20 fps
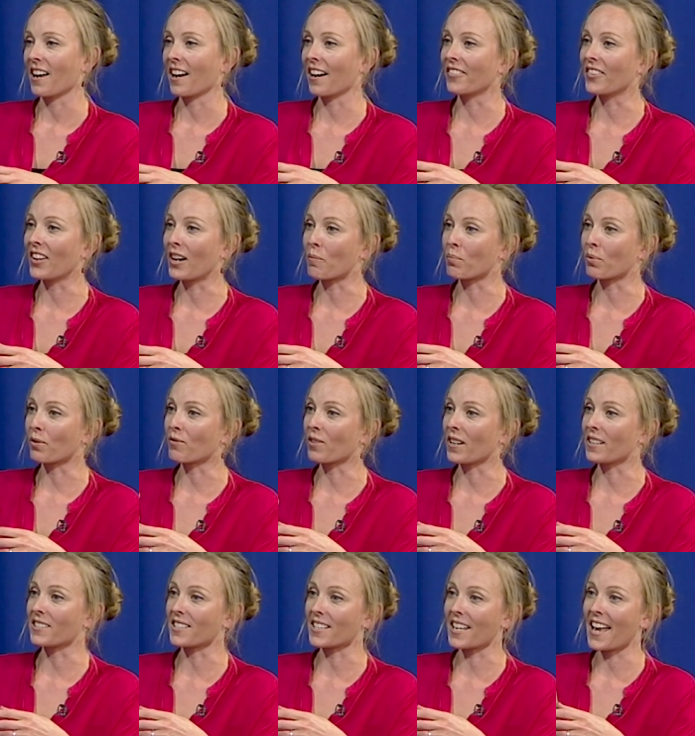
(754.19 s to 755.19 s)
And that
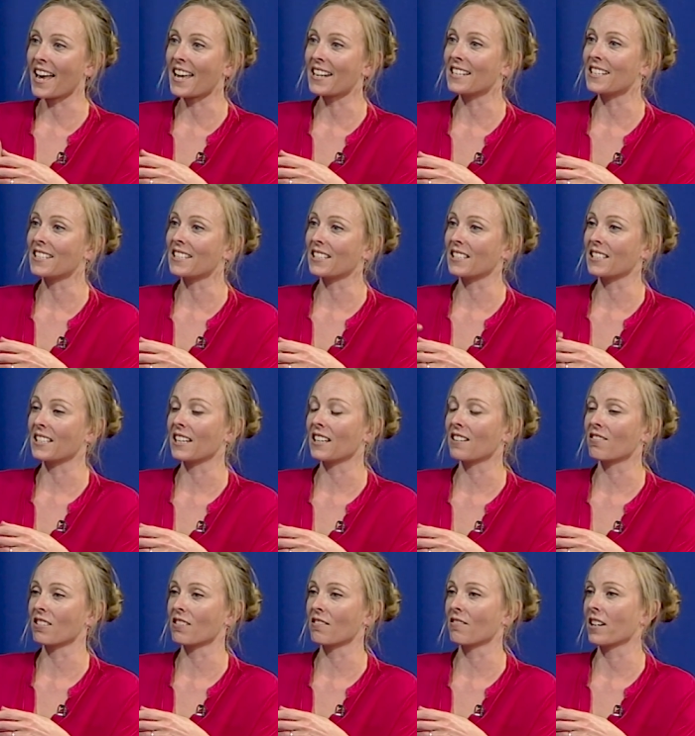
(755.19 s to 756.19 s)
prevents any
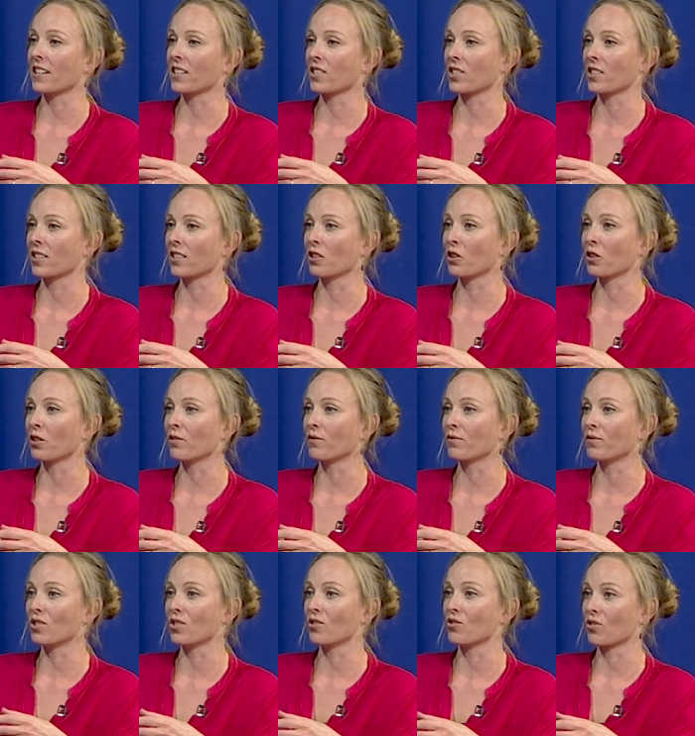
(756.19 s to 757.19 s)
deterioration
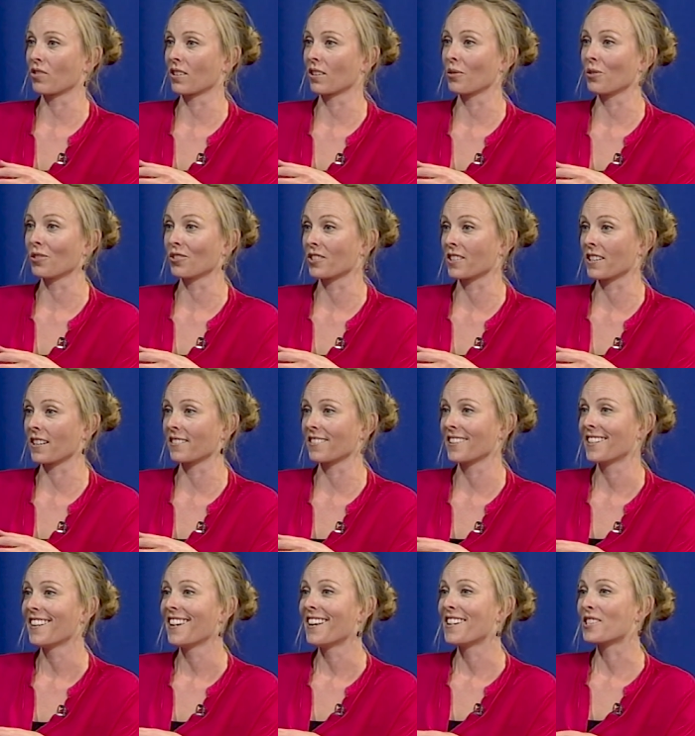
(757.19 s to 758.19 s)
of nutrient content.